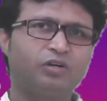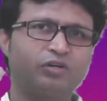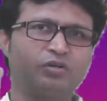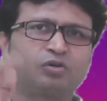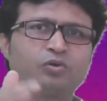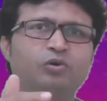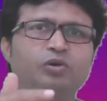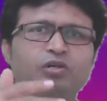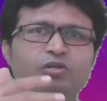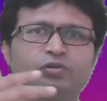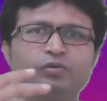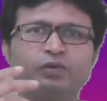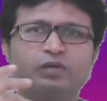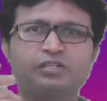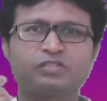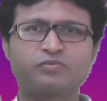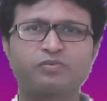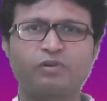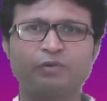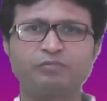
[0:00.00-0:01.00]
told to
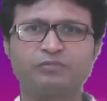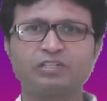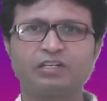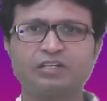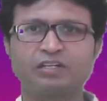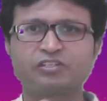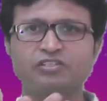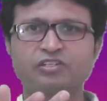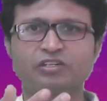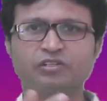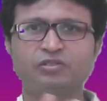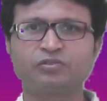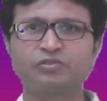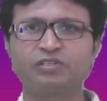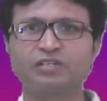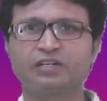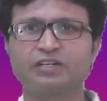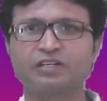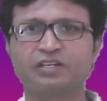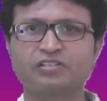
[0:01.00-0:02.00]
us from generation to
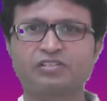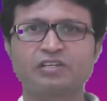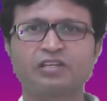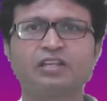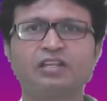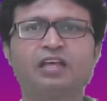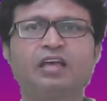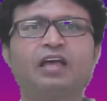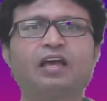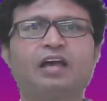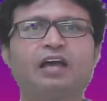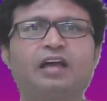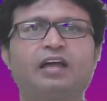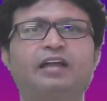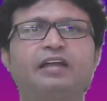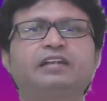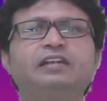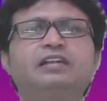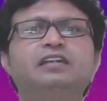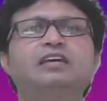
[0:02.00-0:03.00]
generation.
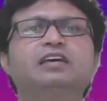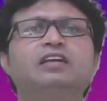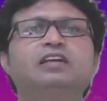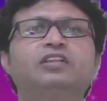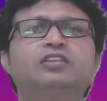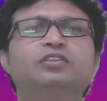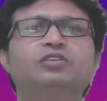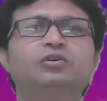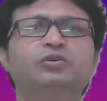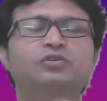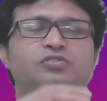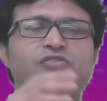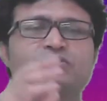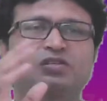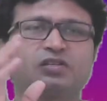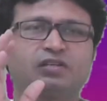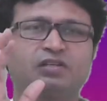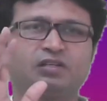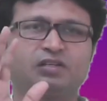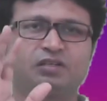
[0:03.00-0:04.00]
And those,
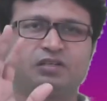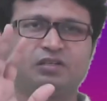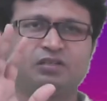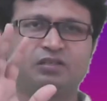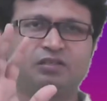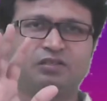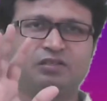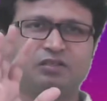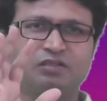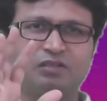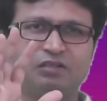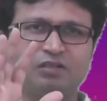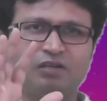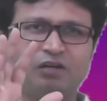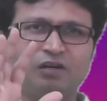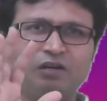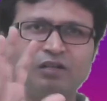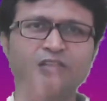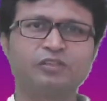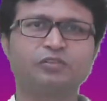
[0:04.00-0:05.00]

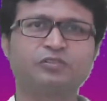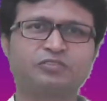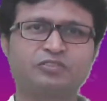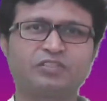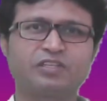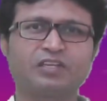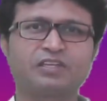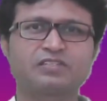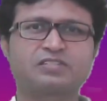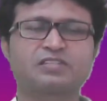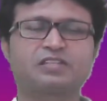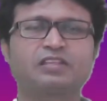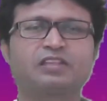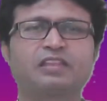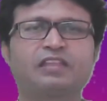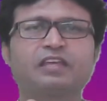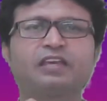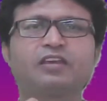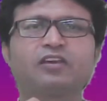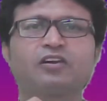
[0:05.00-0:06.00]
all those things,
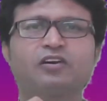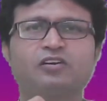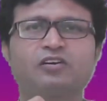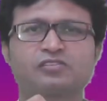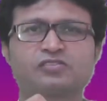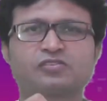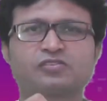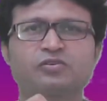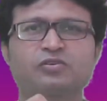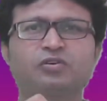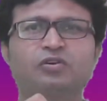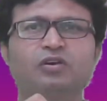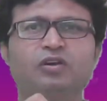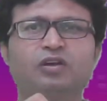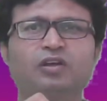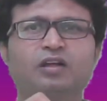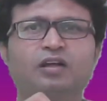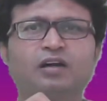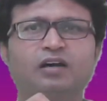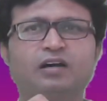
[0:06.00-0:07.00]
they also
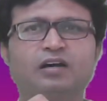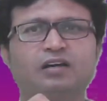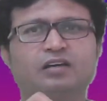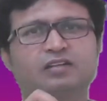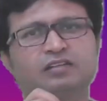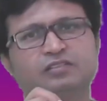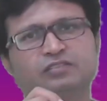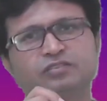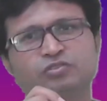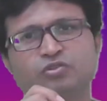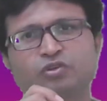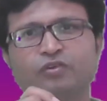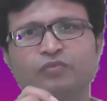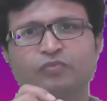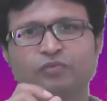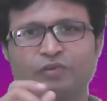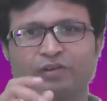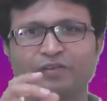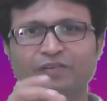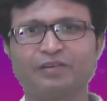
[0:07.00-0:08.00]
are joy
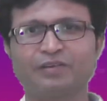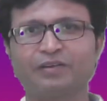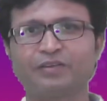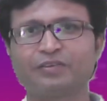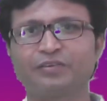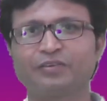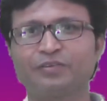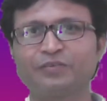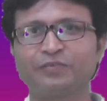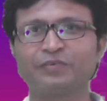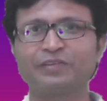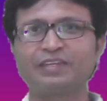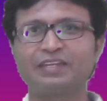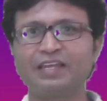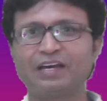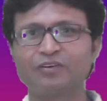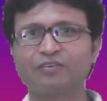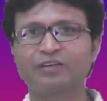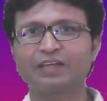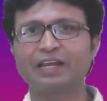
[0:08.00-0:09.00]
for, even
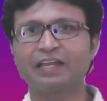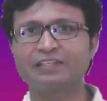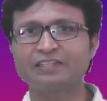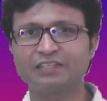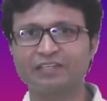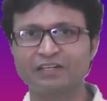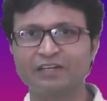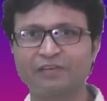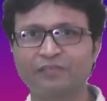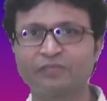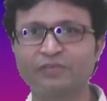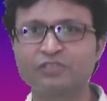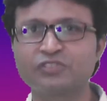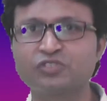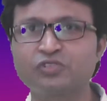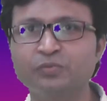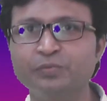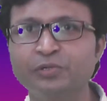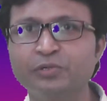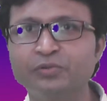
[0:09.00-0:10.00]
now. Grandeur refers
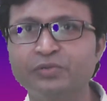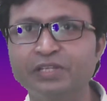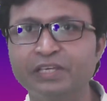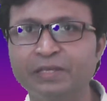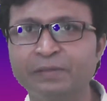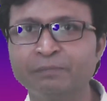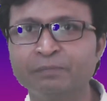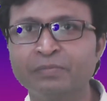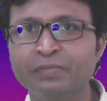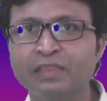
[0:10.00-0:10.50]
to beauty.